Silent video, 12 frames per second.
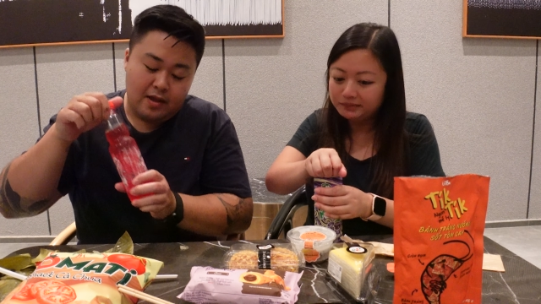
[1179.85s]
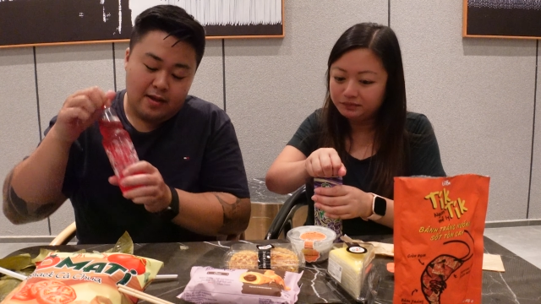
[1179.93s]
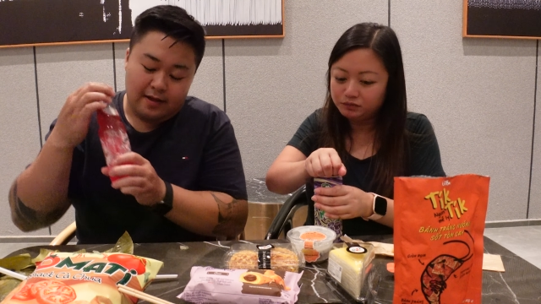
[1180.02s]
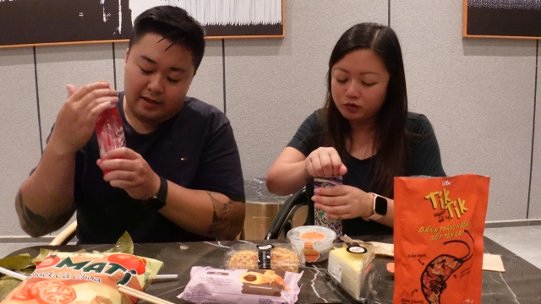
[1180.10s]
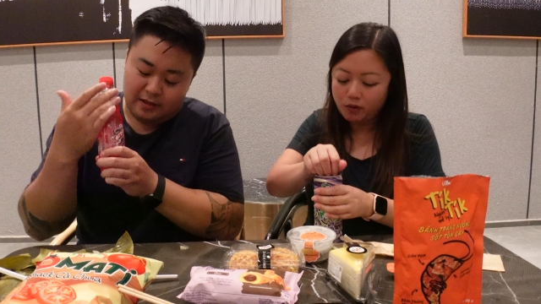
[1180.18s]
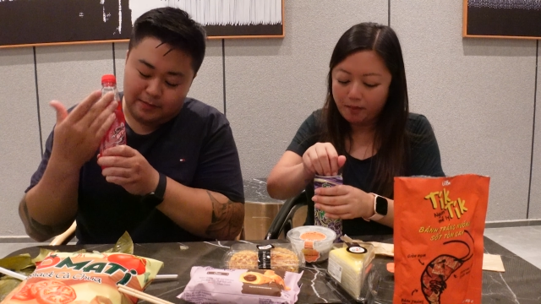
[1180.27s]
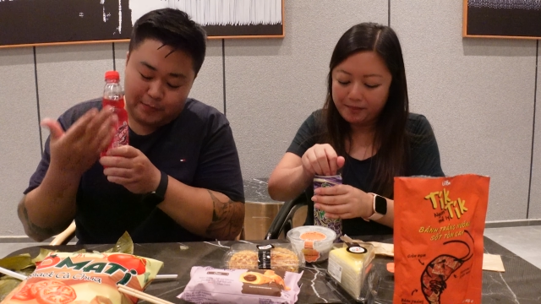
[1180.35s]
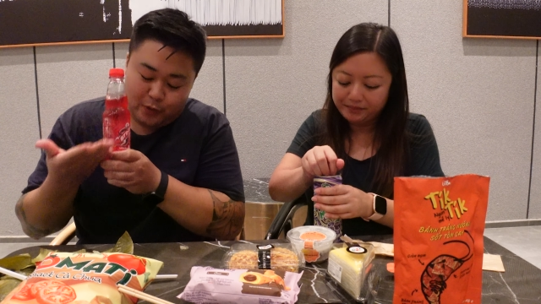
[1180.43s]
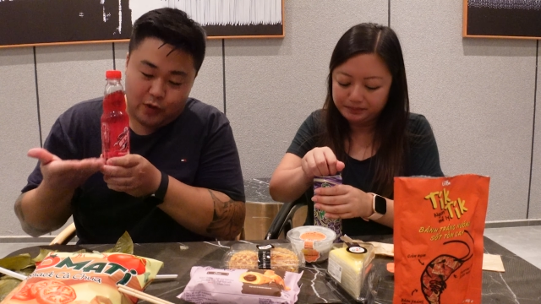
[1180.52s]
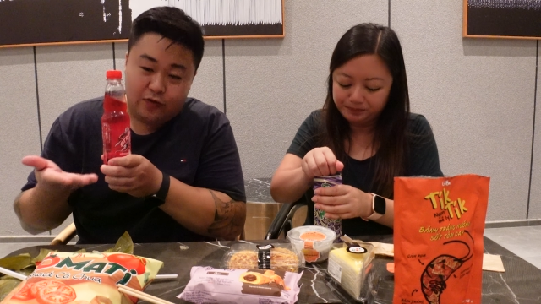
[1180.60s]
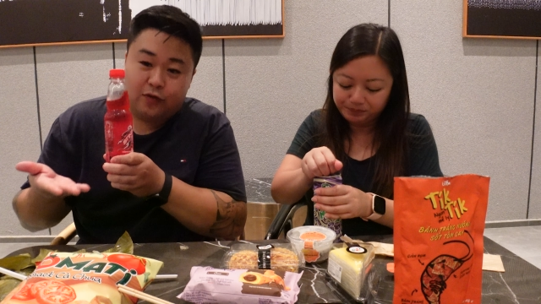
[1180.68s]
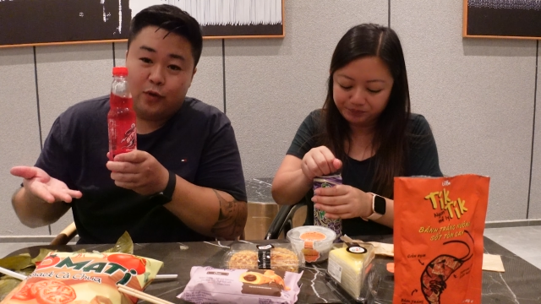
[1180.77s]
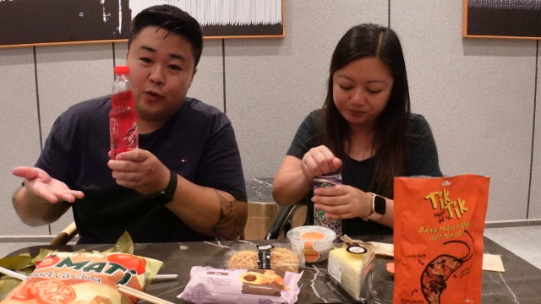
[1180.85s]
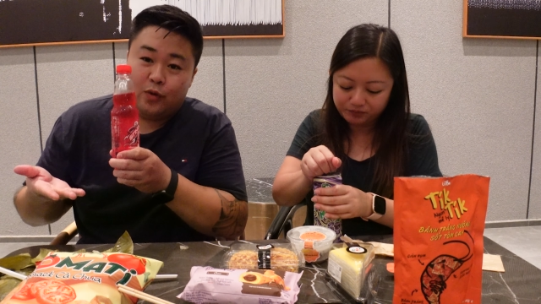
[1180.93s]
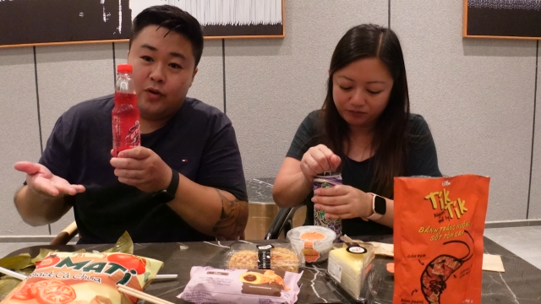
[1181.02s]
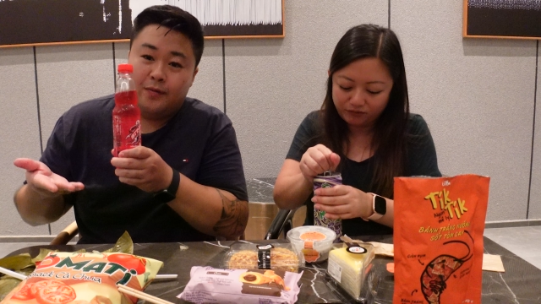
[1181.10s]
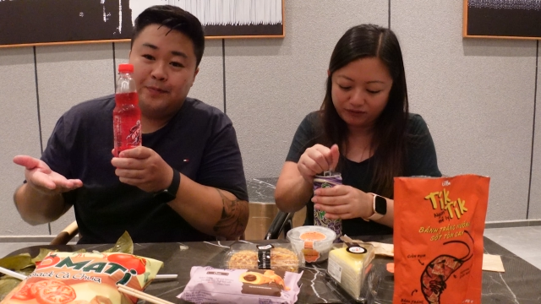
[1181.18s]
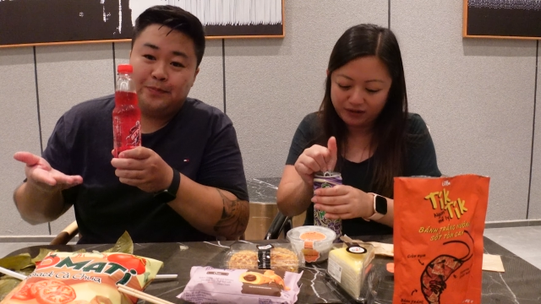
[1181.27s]
Speaker 1: It's beautiful.
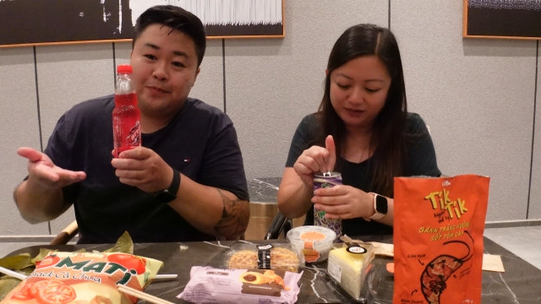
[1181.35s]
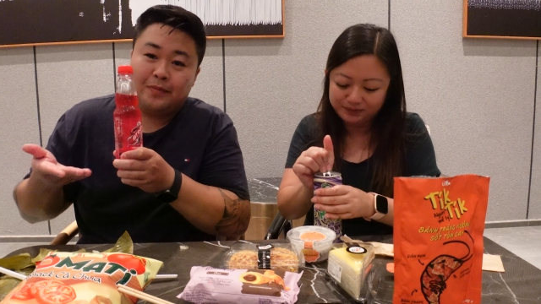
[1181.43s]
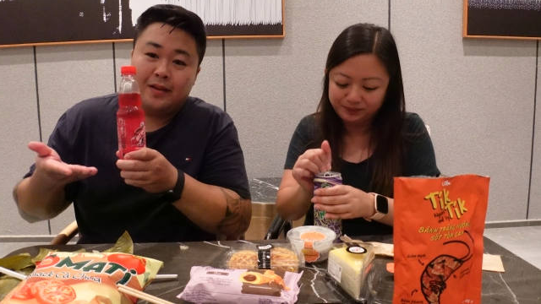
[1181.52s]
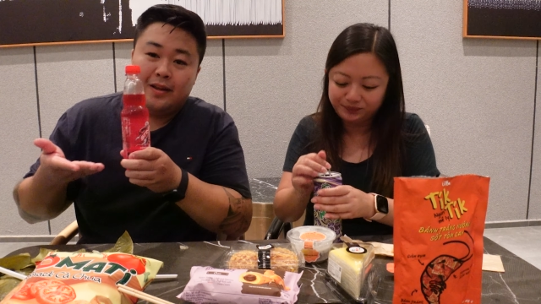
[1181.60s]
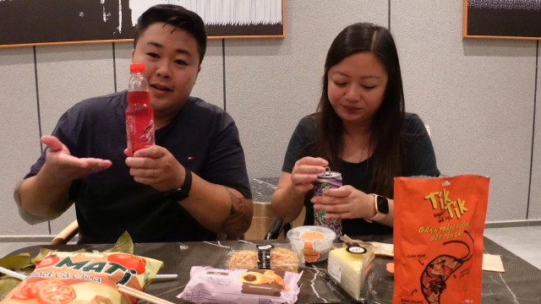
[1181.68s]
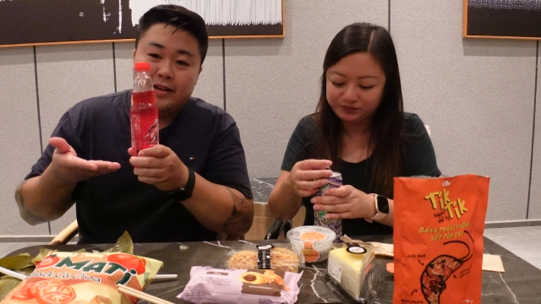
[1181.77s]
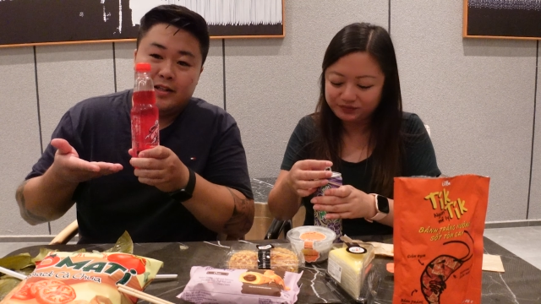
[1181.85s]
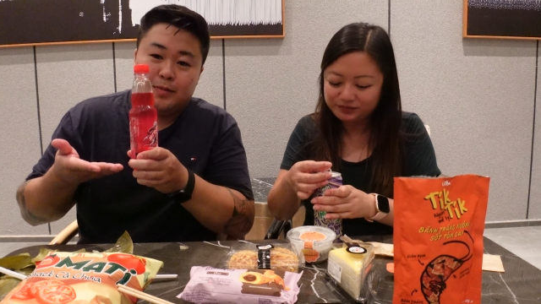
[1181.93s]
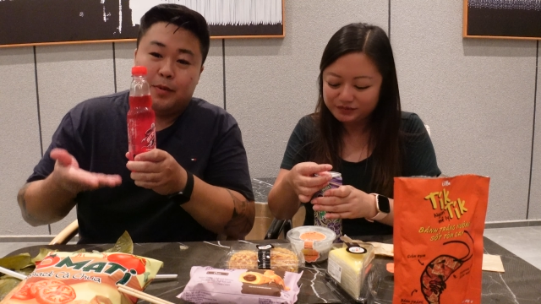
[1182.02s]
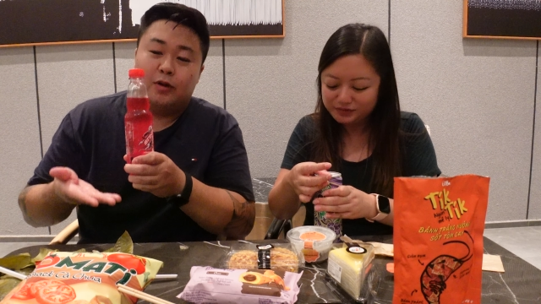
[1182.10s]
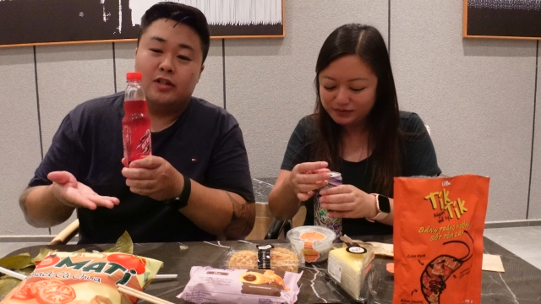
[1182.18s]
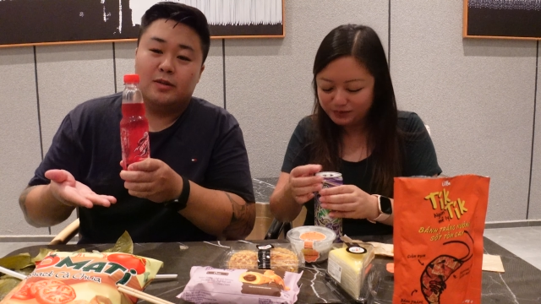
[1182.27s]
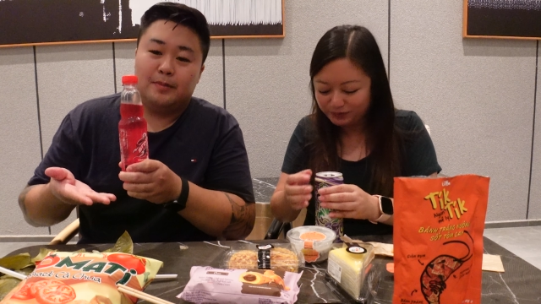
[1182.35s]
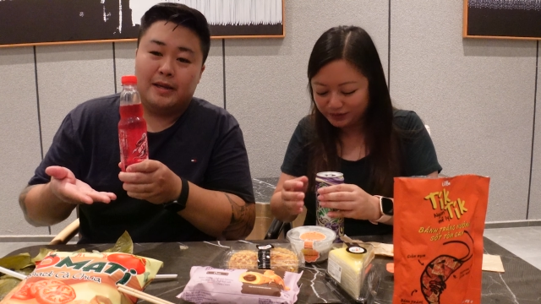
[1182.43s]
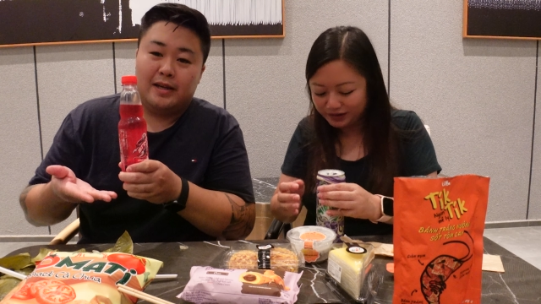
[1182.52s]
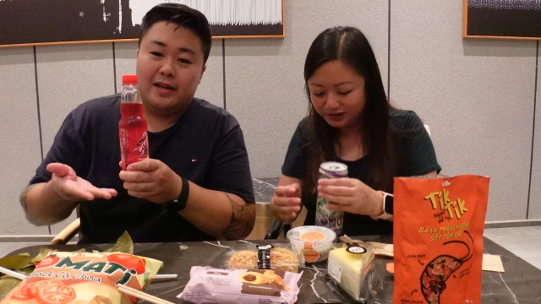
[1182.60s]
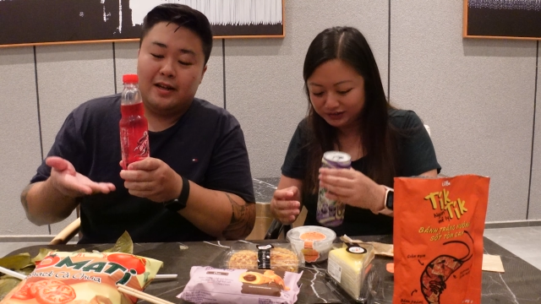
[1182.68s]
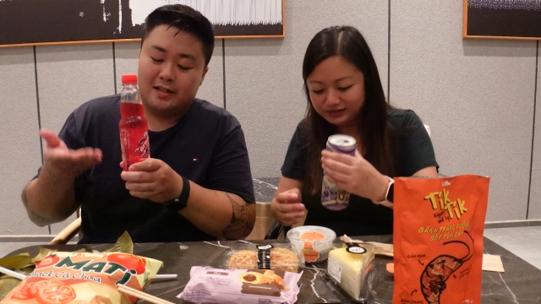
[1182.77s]
Sponsor
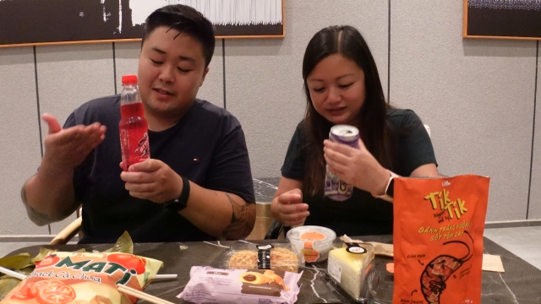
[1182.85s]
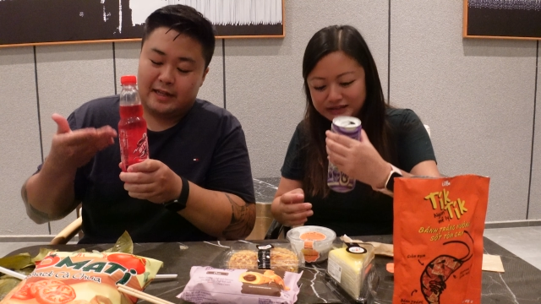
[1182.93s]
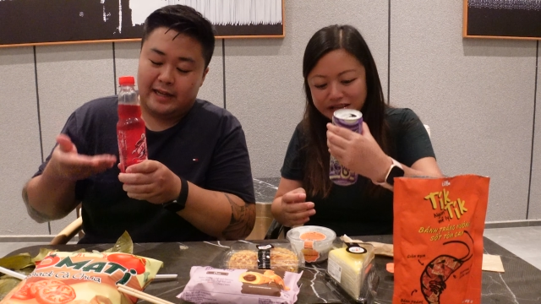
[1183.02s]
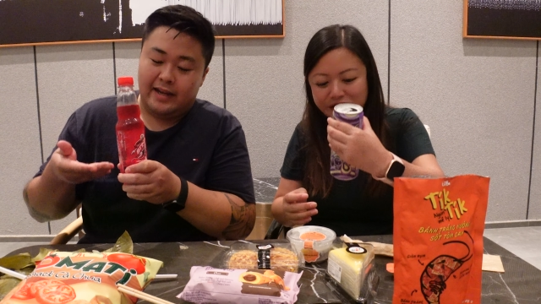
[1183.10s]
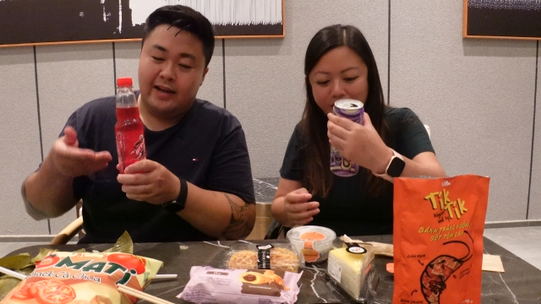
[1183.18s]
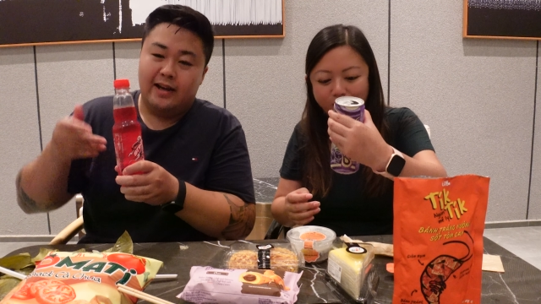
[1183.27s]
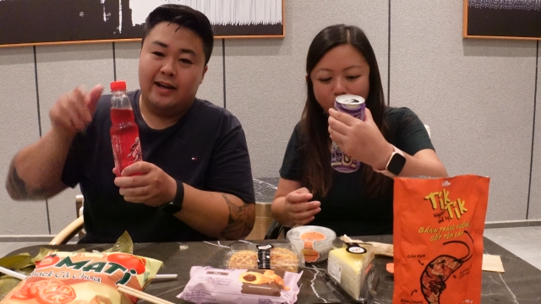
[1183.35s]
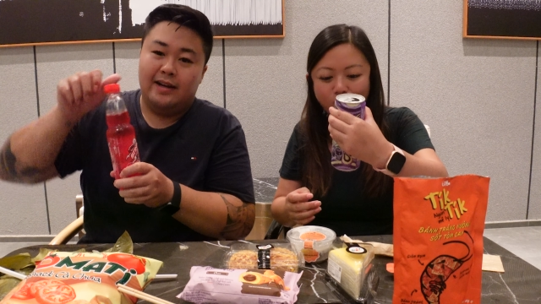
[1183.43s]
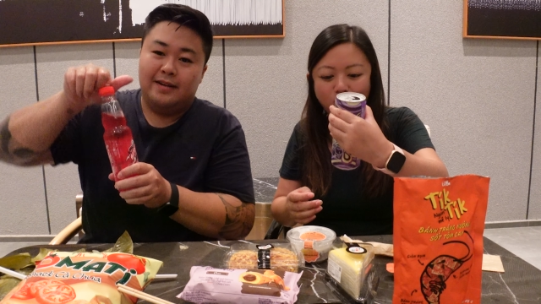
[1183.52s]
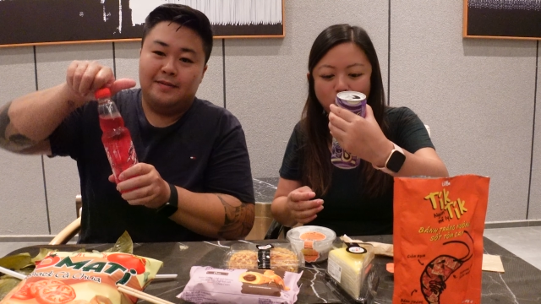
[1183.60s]
me sting.